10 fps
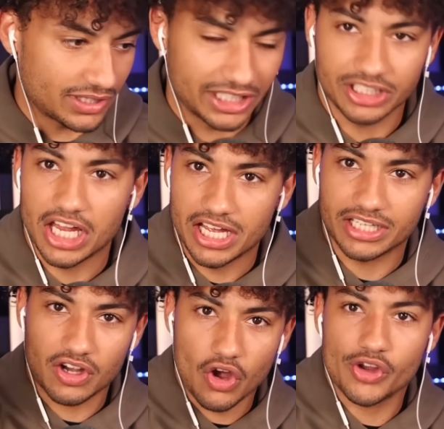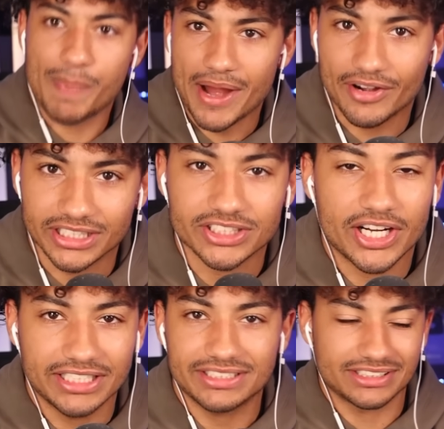with it. Uh, call your parents, all
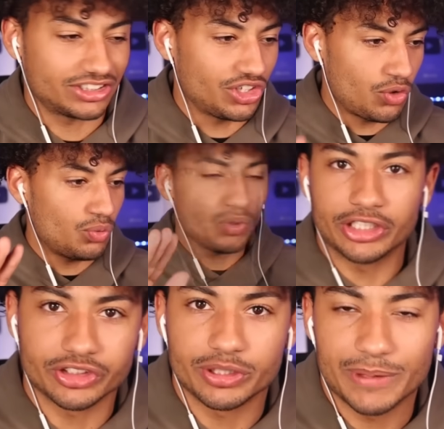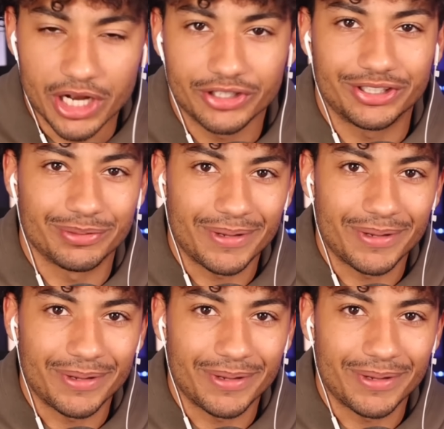right? Because no stranger should be under your